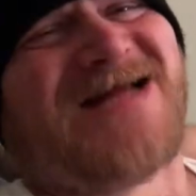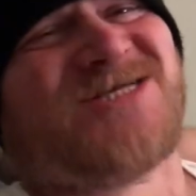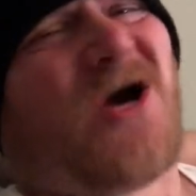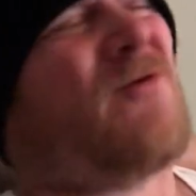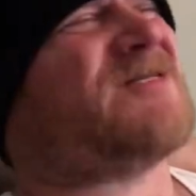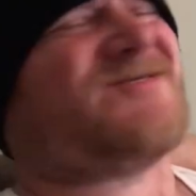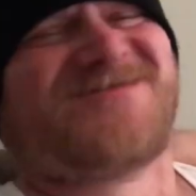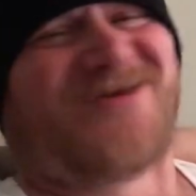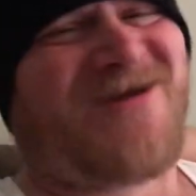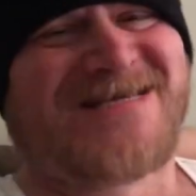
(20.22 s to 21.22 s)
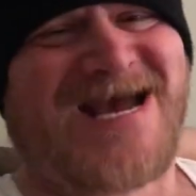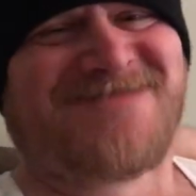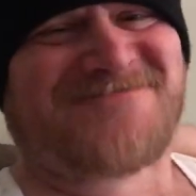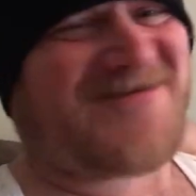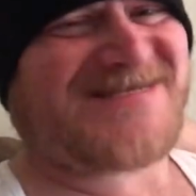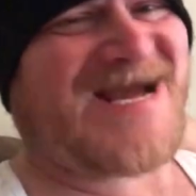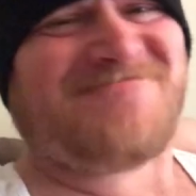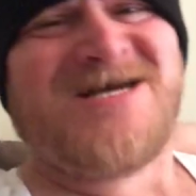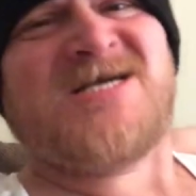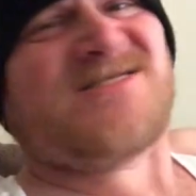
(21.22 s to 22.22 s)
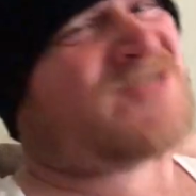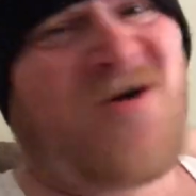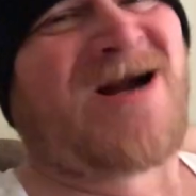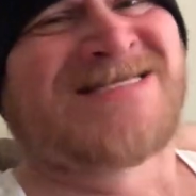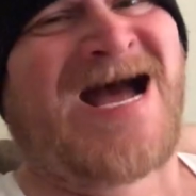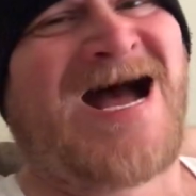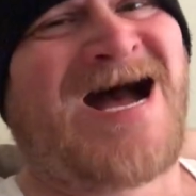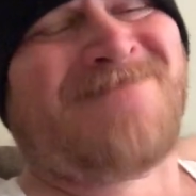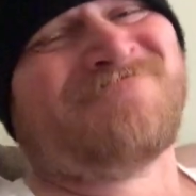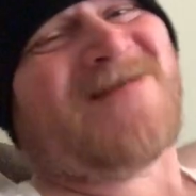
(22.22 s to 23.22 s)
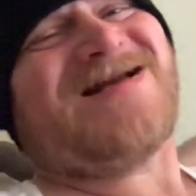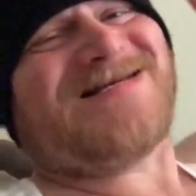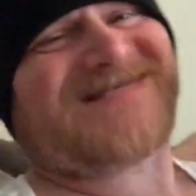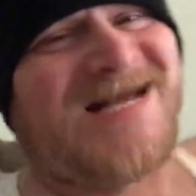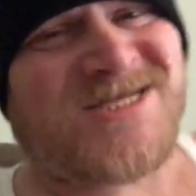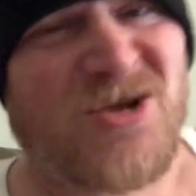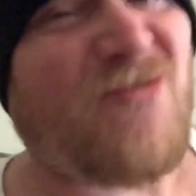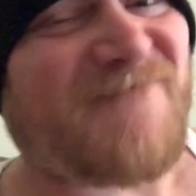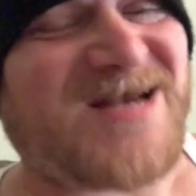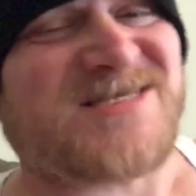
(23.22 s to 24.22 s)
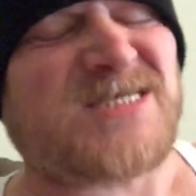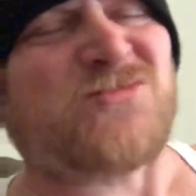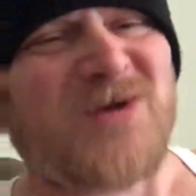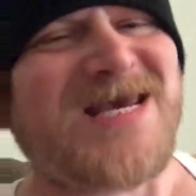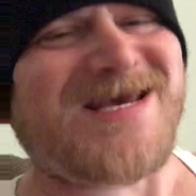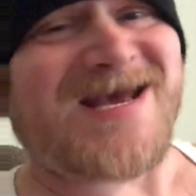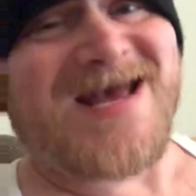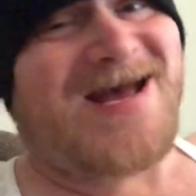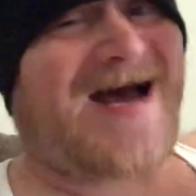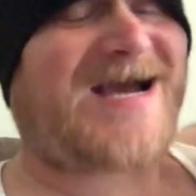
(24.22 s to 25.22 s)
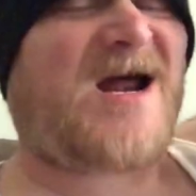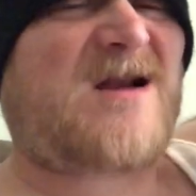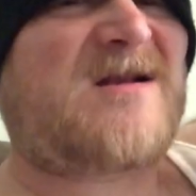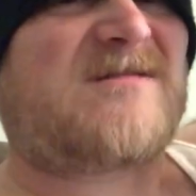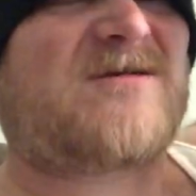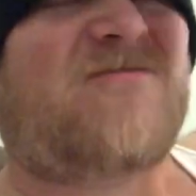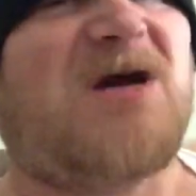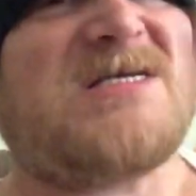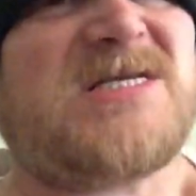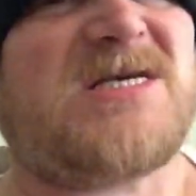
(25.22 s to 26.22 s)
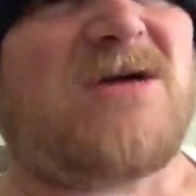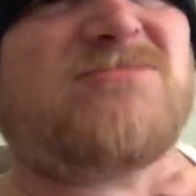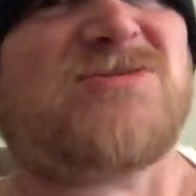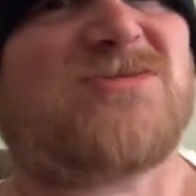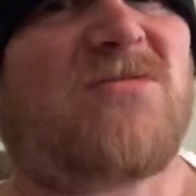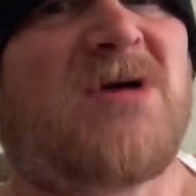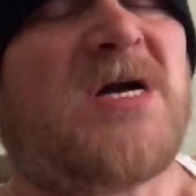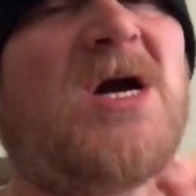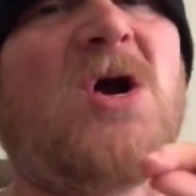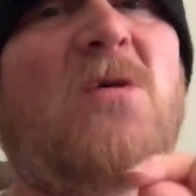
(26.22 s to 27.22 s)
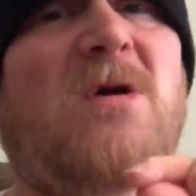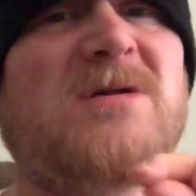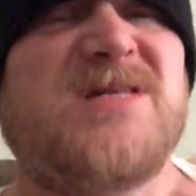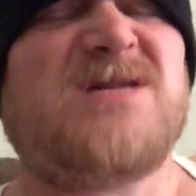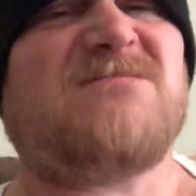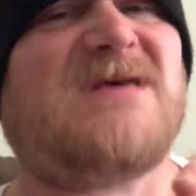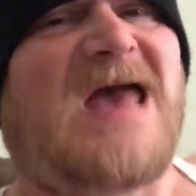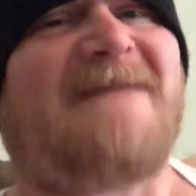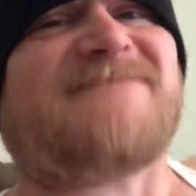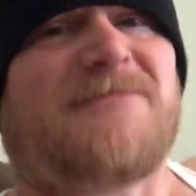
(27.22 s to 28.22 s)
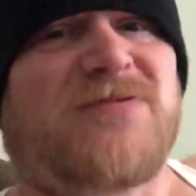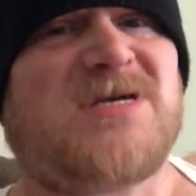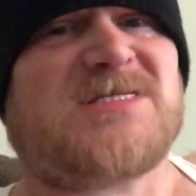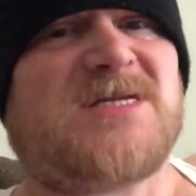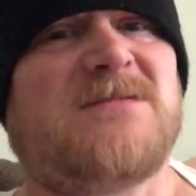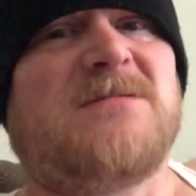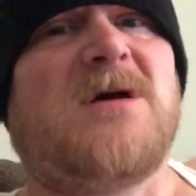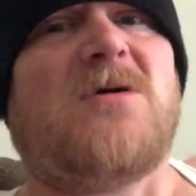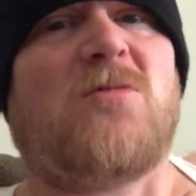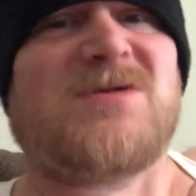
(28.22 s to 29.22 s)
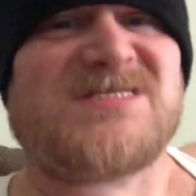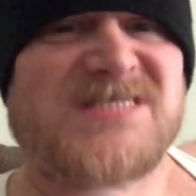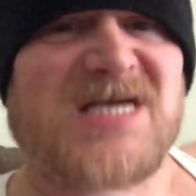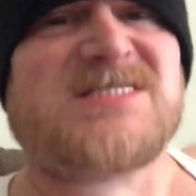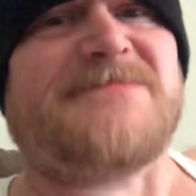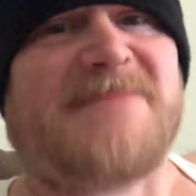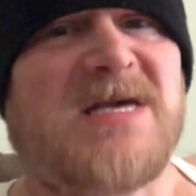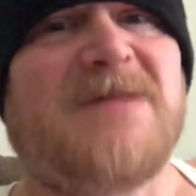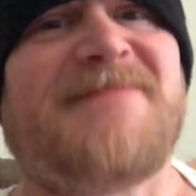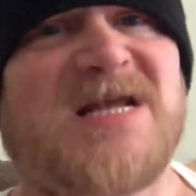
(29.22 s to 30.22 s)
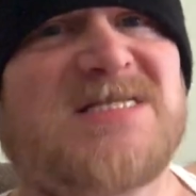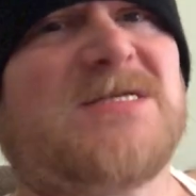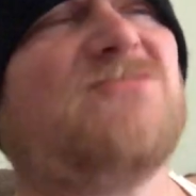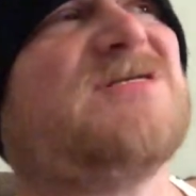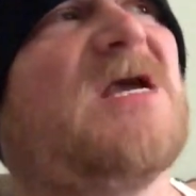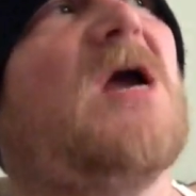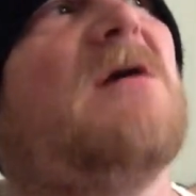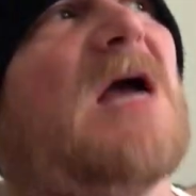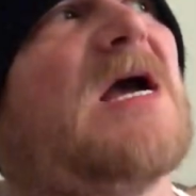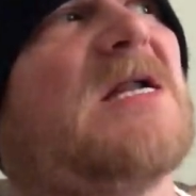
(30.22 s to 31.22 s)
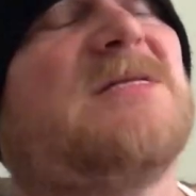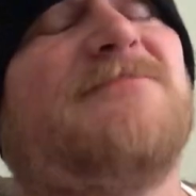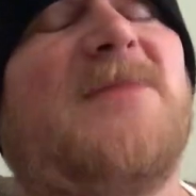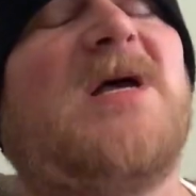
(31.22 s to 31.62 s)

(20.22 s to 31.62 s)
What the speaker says: at y'all with the story time, story time, story time. Stay tuned because this week I got another crazy ghost story where literally half the prison was decimated. But it's so scary, I gotta